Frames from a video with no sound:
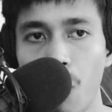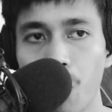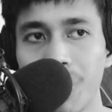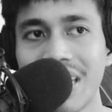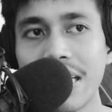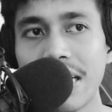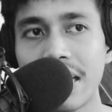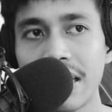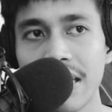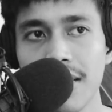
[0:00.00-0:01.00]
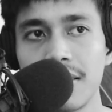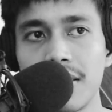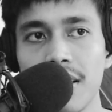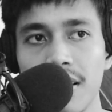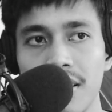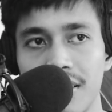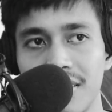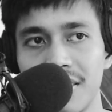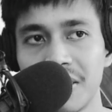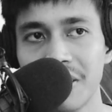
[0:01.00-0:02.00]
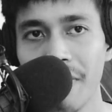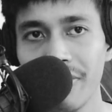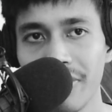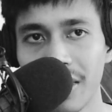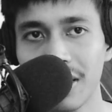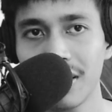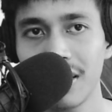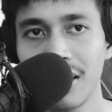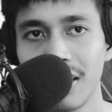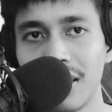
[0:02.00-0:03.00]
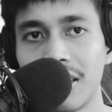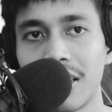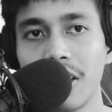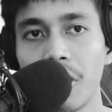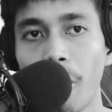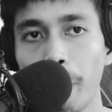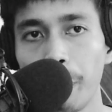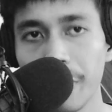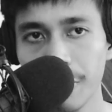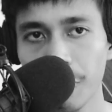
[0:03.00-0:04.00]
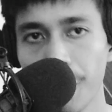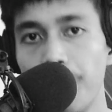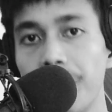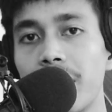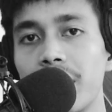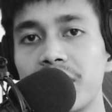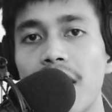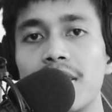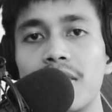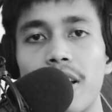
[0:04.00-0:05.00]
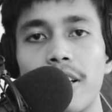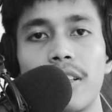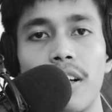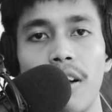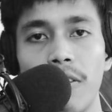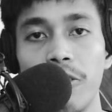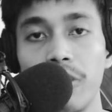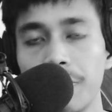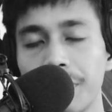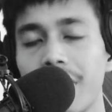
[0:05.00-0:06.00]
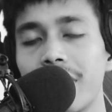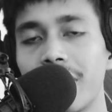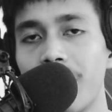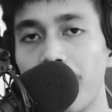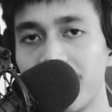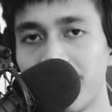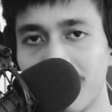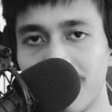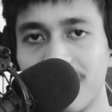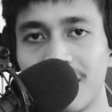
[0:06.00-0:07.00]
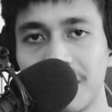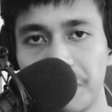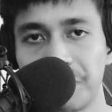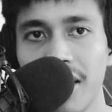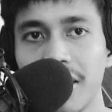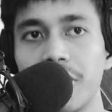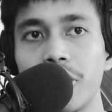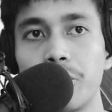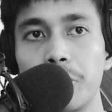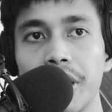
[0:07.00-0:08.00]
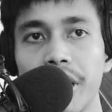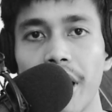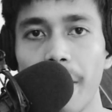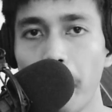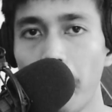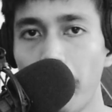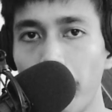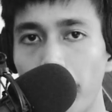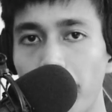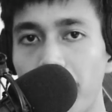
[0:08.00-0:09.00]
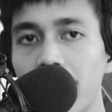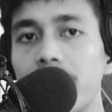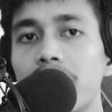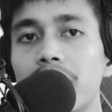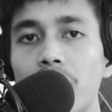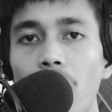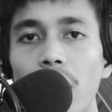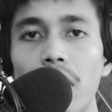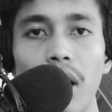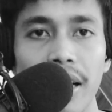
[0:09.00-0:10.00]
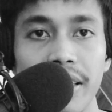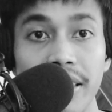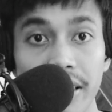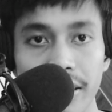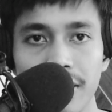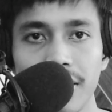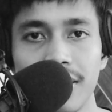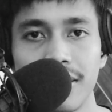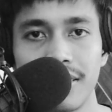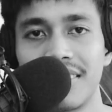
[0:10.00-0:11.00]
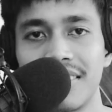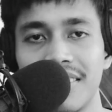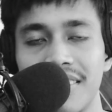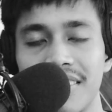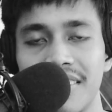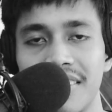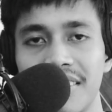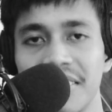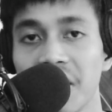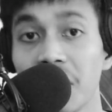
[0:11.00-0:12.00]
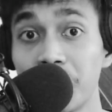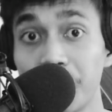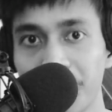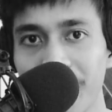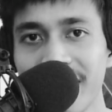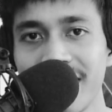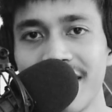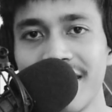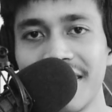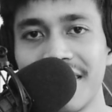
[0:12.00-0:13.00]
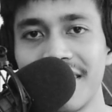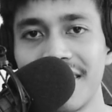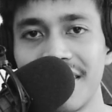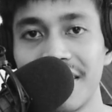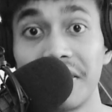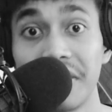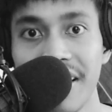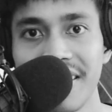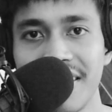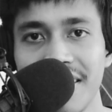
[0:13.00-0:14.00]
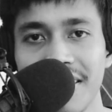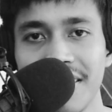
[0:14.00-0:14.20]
we can create something that can compete with bigger giants like Flipkart and Amazon. And it would be a billion-dollar idea. Sounds great, right?